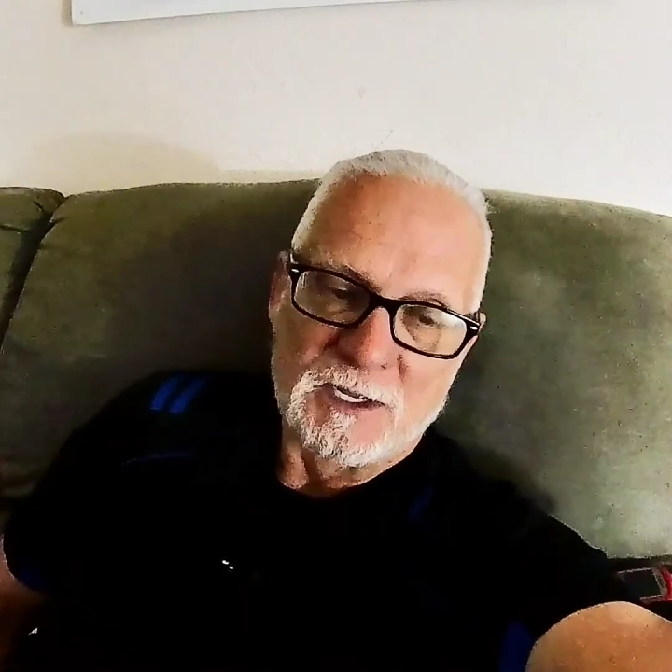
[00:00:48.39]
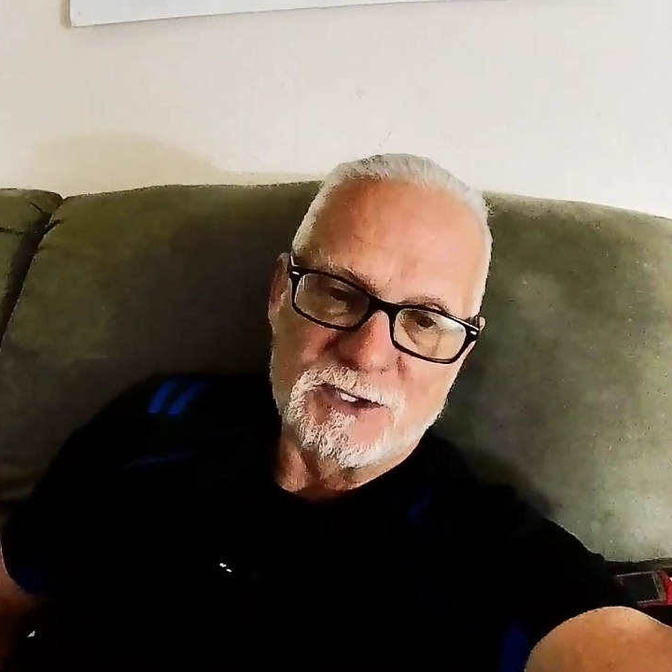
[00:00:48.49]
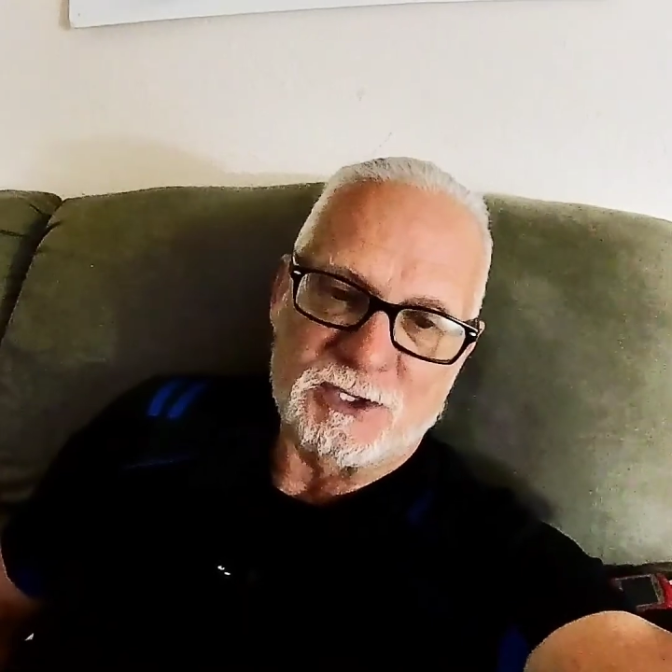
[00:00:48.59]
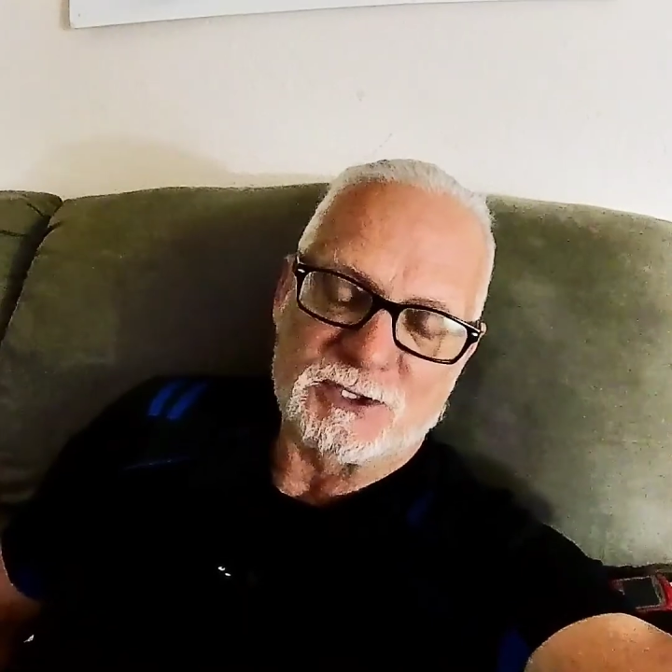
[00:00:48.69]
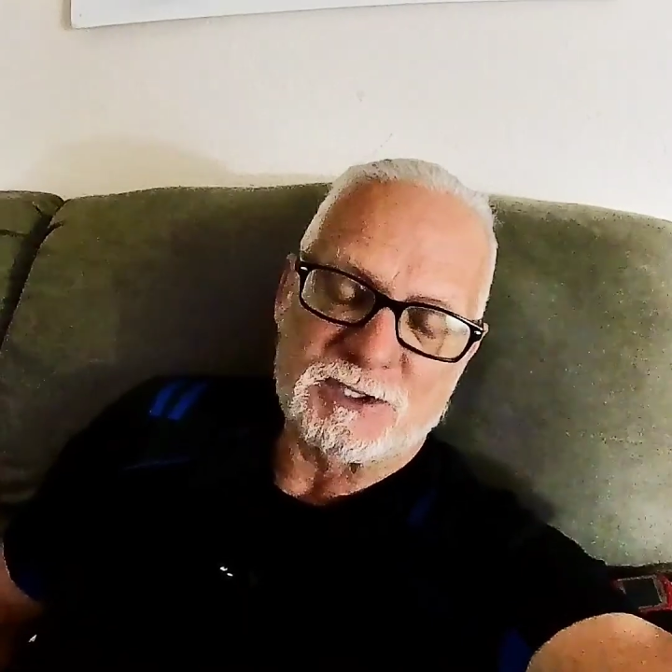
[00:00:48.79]

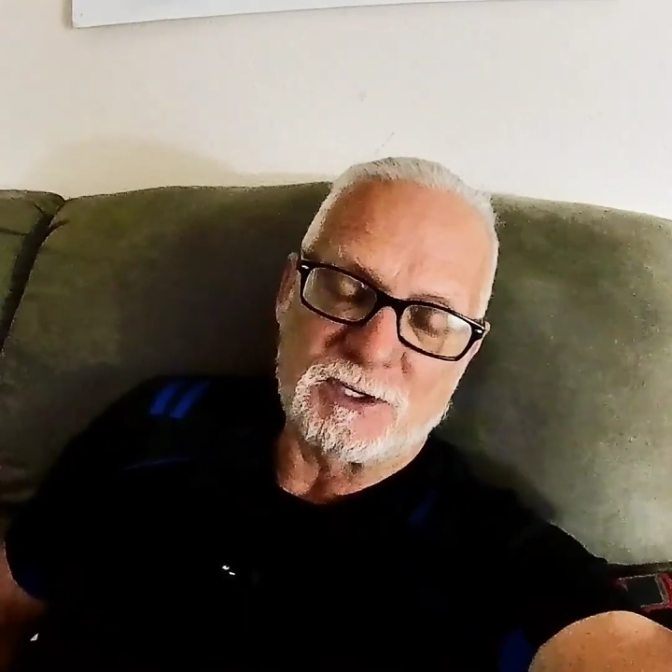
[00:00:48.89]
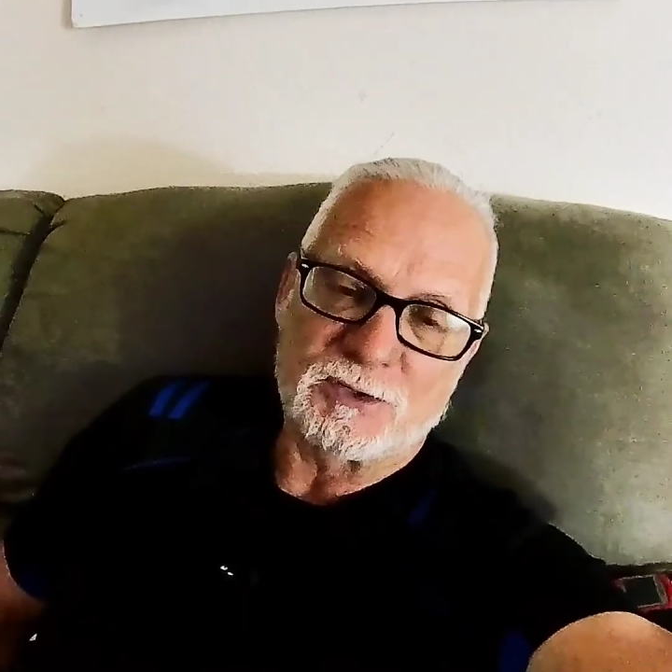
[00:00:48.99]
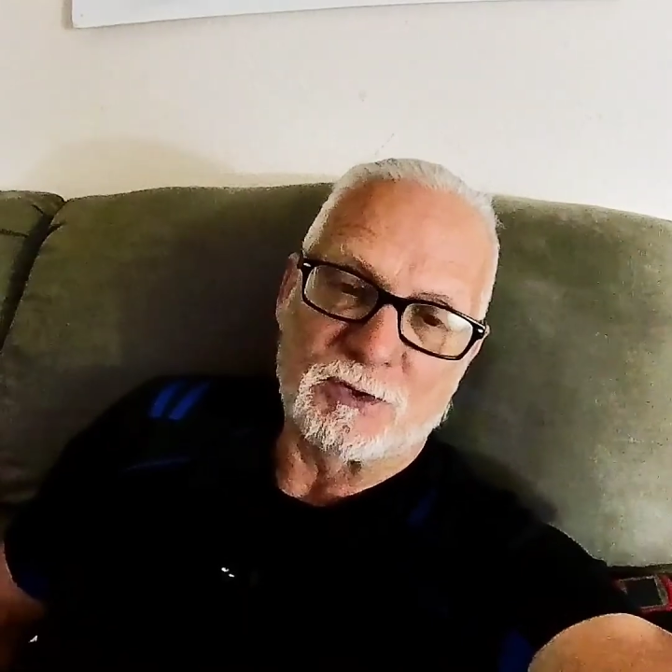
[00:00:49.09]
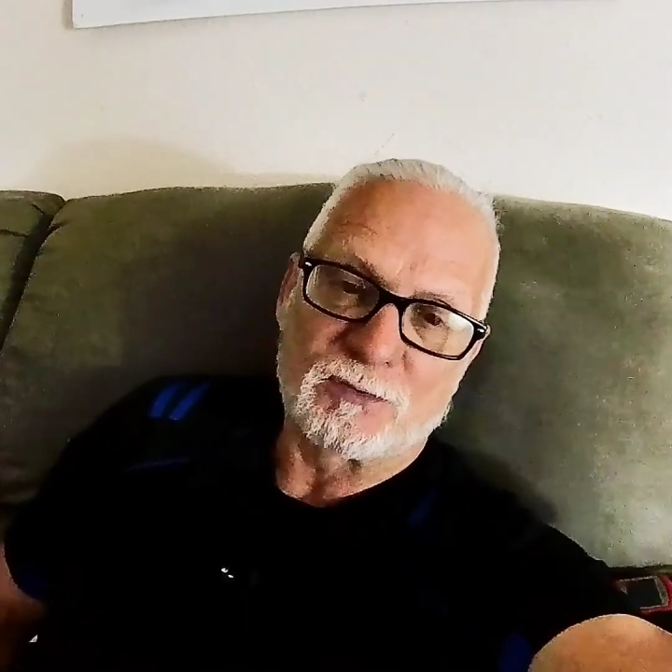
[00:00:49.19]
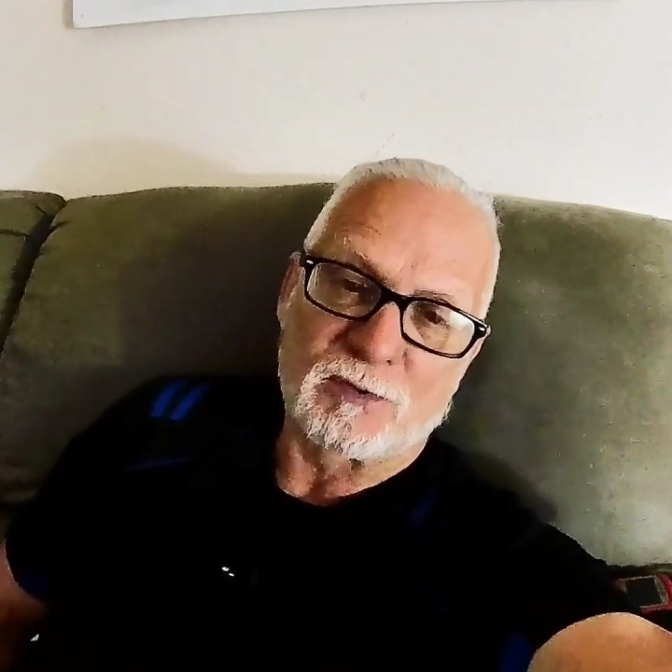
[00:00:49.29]
16
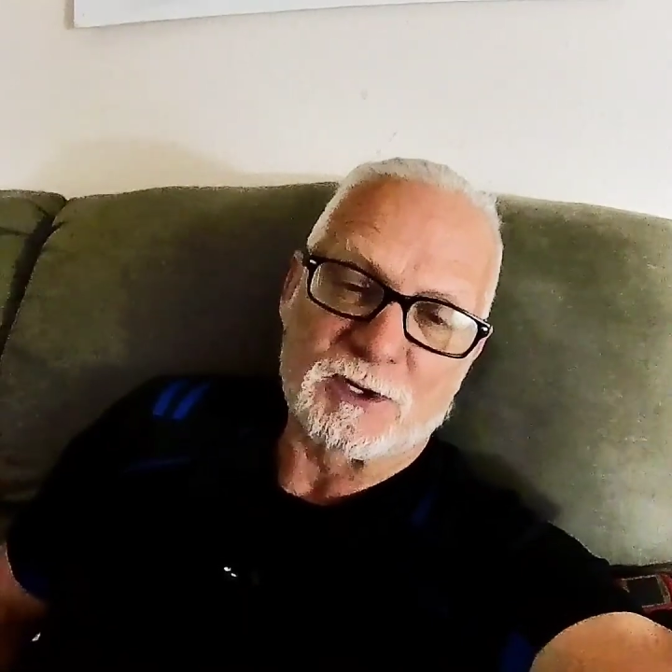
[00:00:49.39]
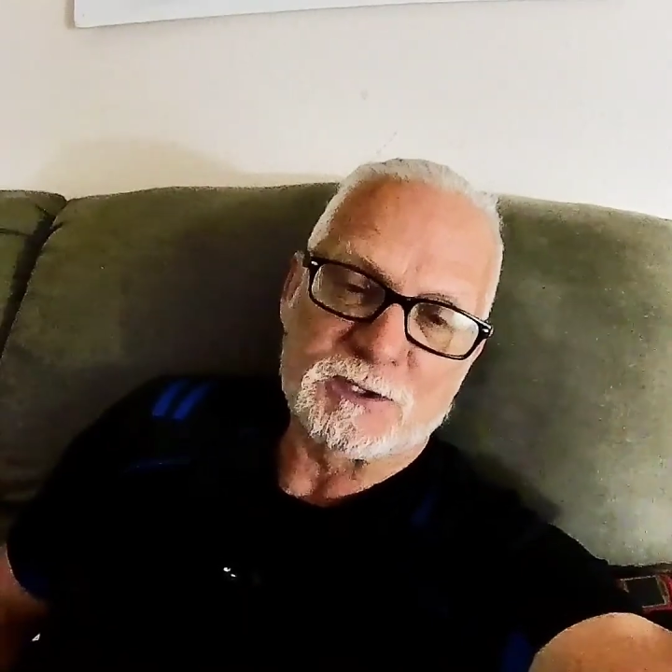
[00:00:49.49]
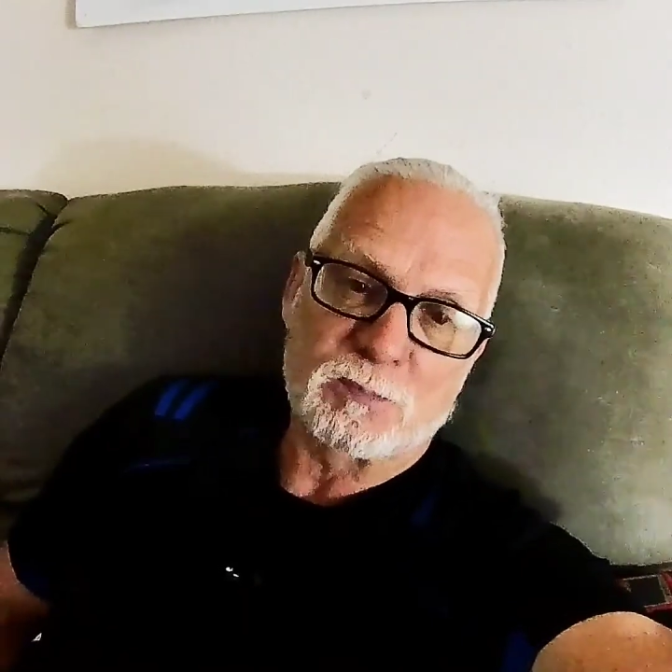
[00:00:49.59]
tooth front